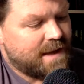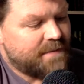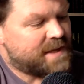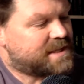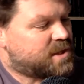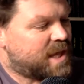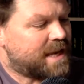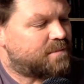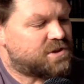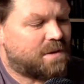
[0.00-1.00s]
This
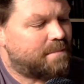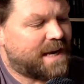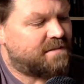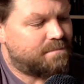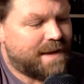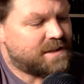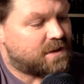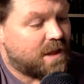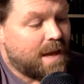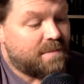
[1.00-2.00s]
thing was not made of metal,